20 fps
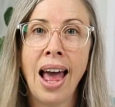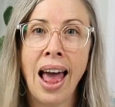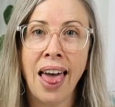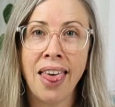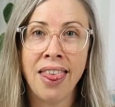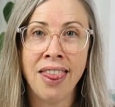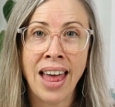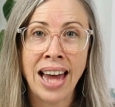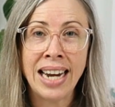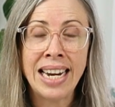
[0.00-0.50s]

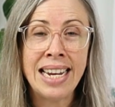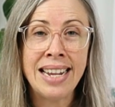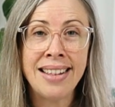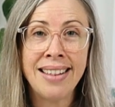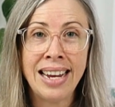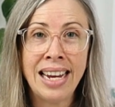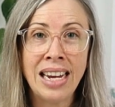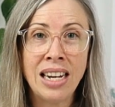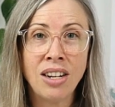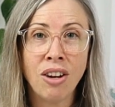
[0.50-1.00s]
That is
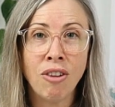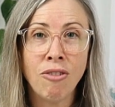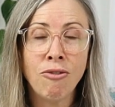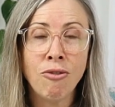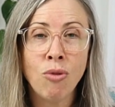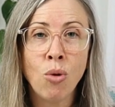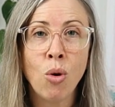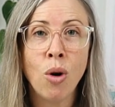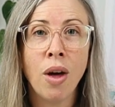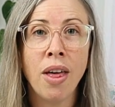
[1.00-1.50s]
it
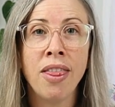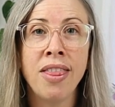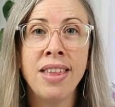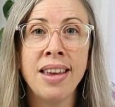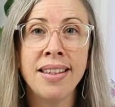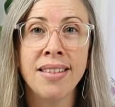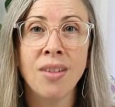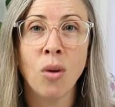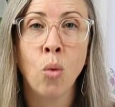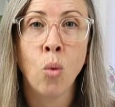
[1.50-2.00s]
for
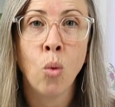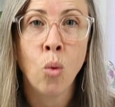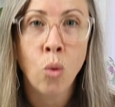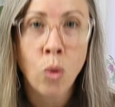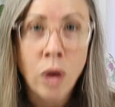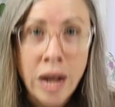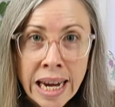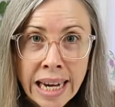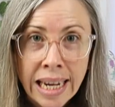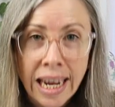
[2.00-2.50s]
this
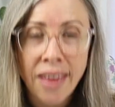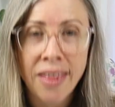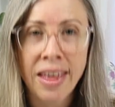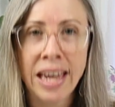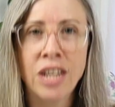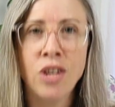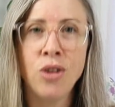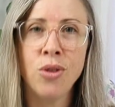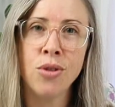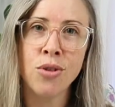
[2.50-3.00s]
week.
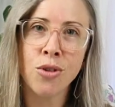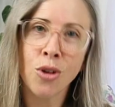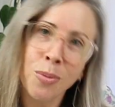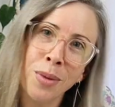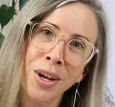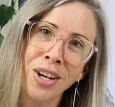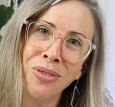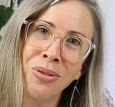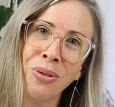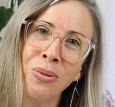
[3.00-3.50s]
Thank you so
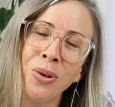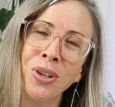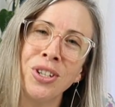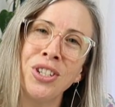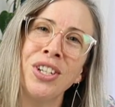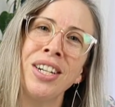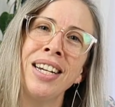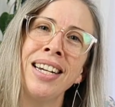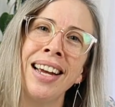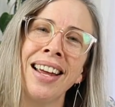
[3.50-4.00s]
much for
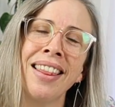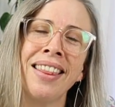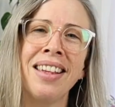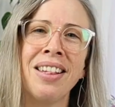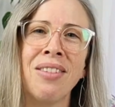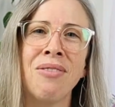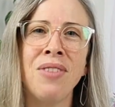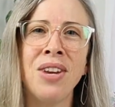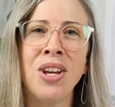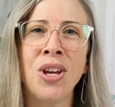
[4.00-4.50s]
watching
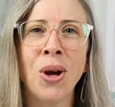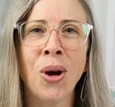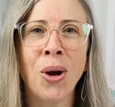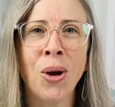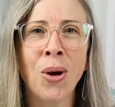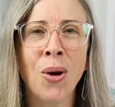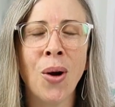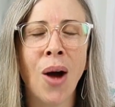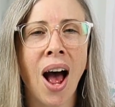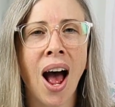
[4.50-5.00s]
this
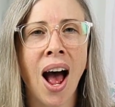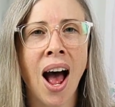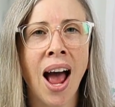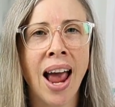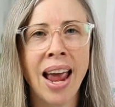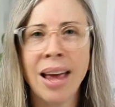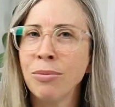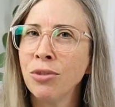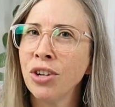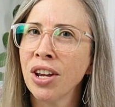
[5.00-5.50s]
video. I
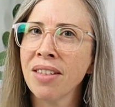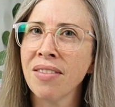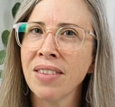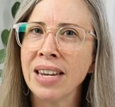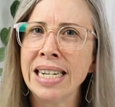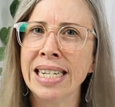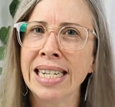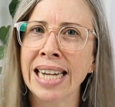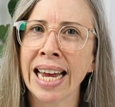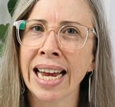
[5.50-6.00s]
am Jess
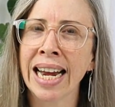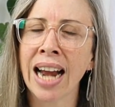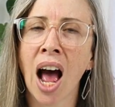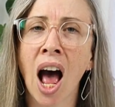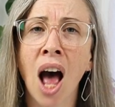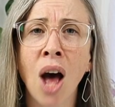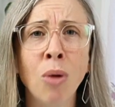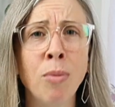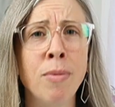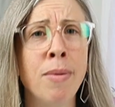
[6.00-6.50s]
Van Den.
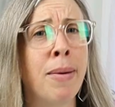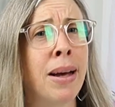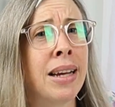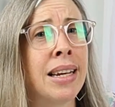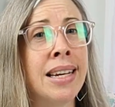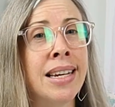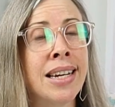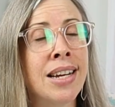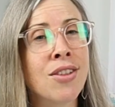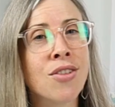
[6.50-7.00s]
I will be back
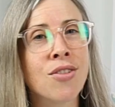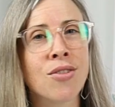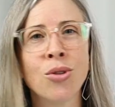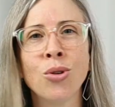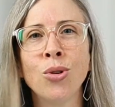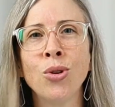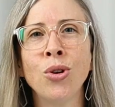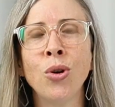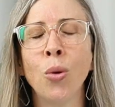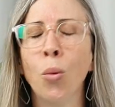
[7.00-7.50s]
again
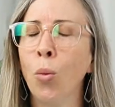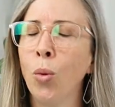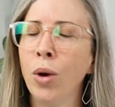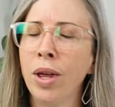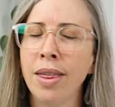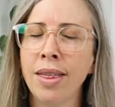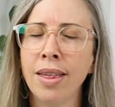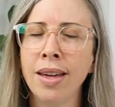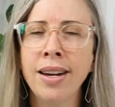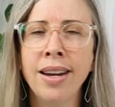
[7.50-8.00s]
soon
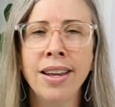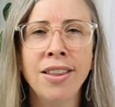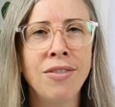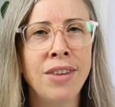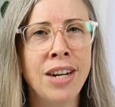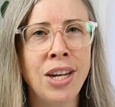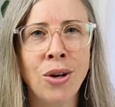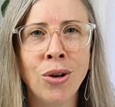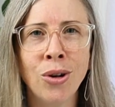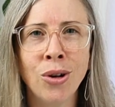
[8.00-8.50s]
with another
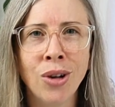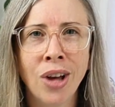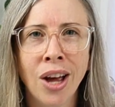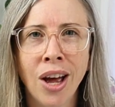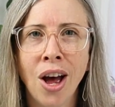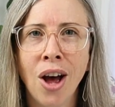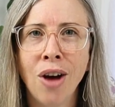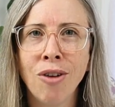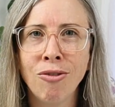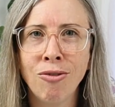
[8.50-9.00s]
video
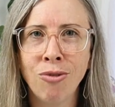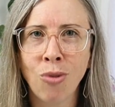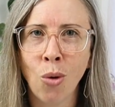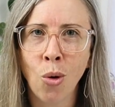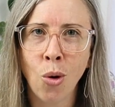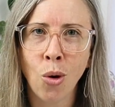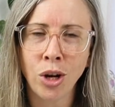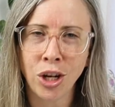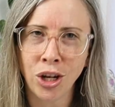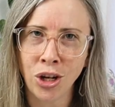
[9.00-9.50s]

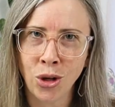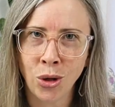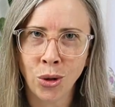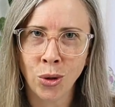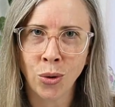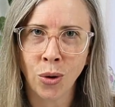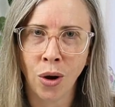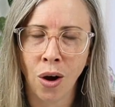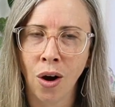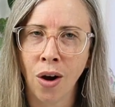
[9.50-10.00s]
for
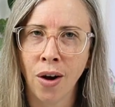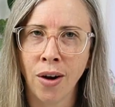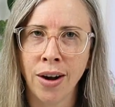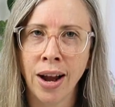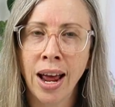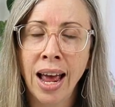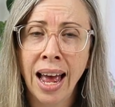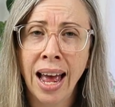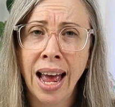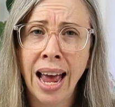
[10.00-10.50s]
you on
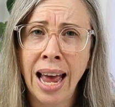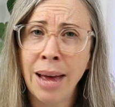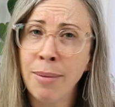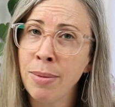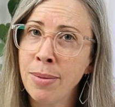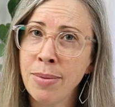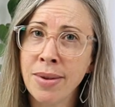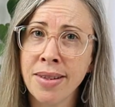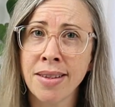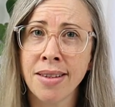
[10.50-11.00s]

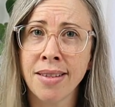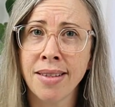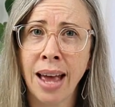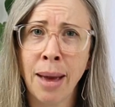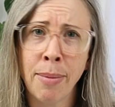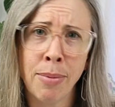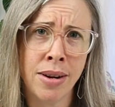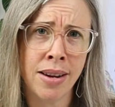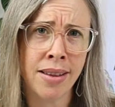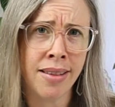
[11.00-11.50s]
handmade business,
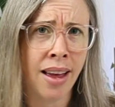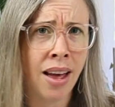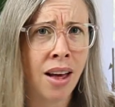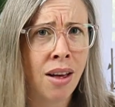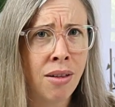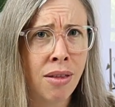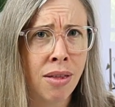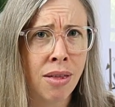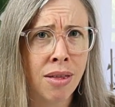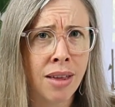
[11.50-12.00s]
happiness,
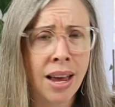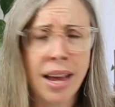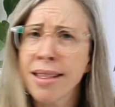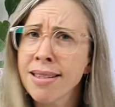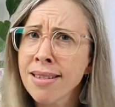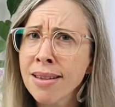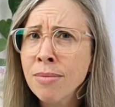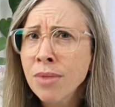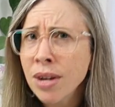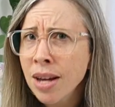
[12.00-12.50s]
health, and
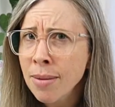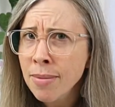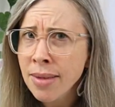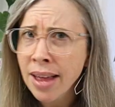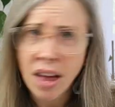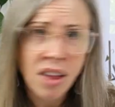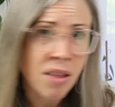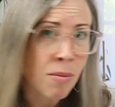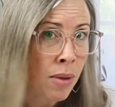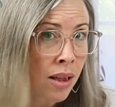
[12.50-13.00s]
sometimes
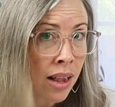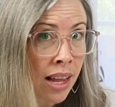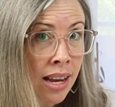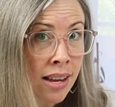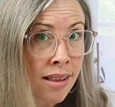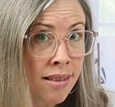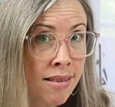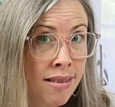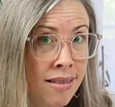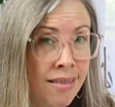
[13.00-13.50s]

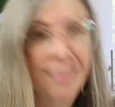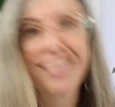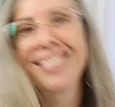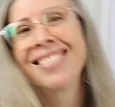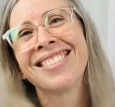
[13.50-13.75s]
houseplants.